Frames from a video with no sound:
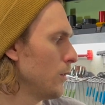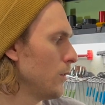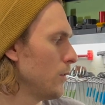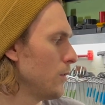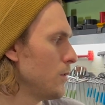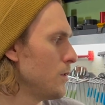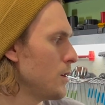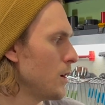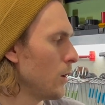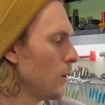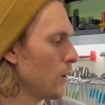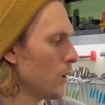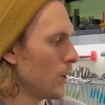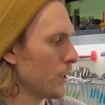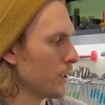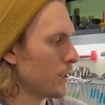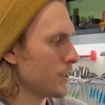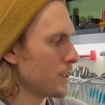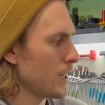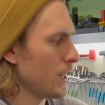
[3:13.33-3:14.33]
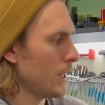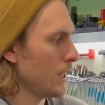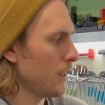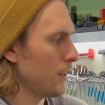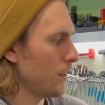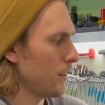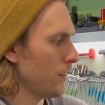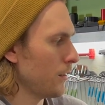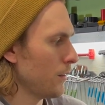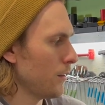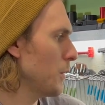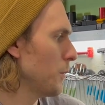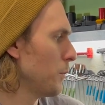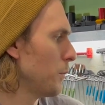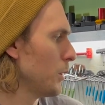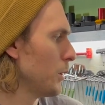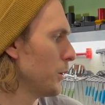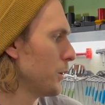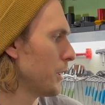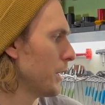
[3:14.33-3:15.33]
no longer take
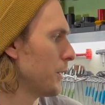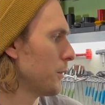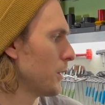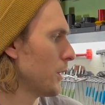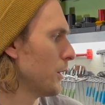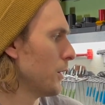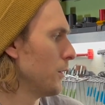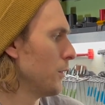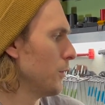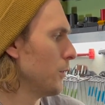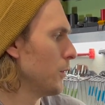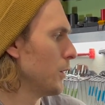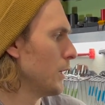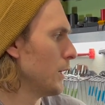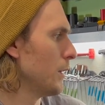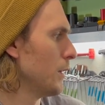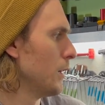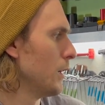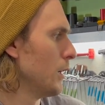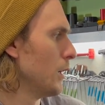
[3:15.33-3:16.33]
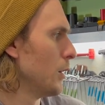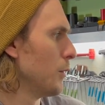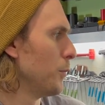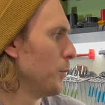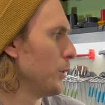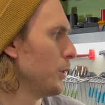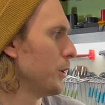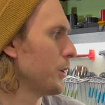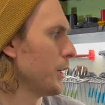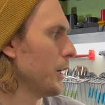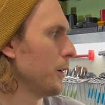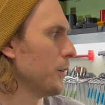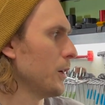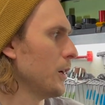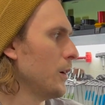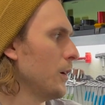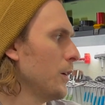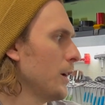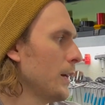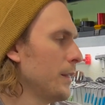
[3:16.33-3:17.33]
Blue Creek Road. Blue Creek
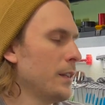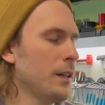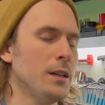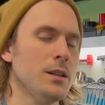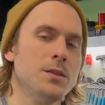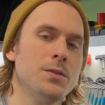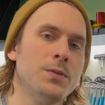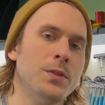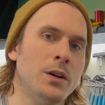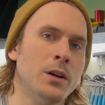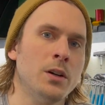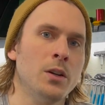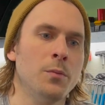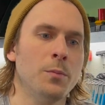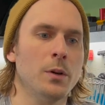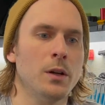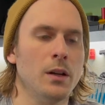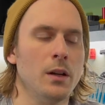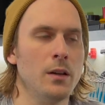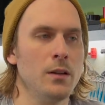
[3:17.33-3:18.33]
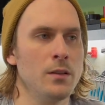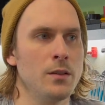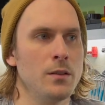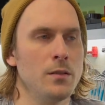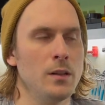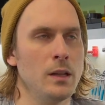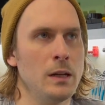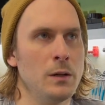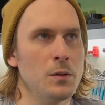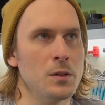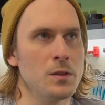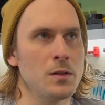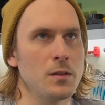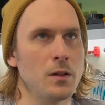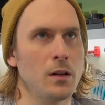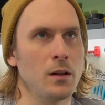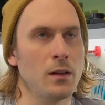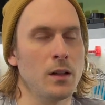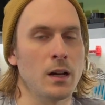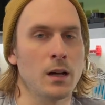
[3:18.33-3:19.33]
Road, I think, is fun, but it was
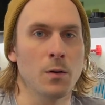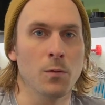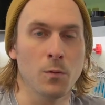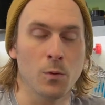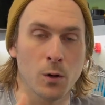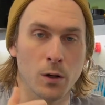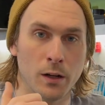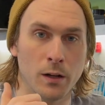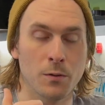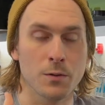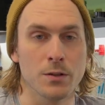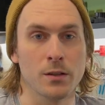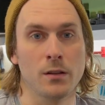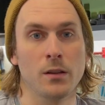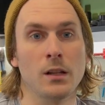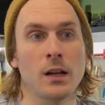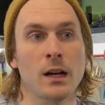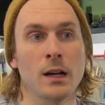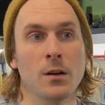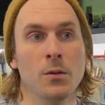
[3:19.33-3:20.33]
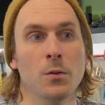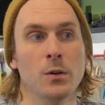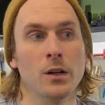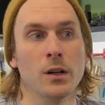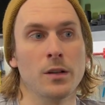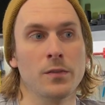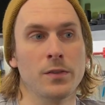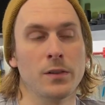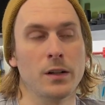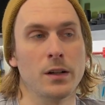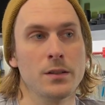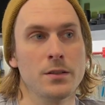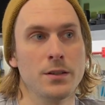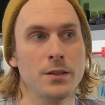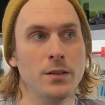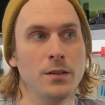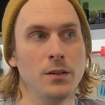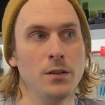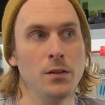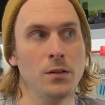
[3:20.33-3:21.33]
a lot of work for
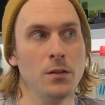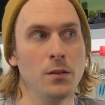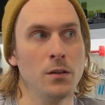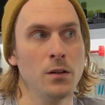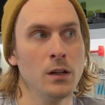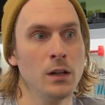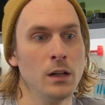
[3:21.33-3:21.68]
us to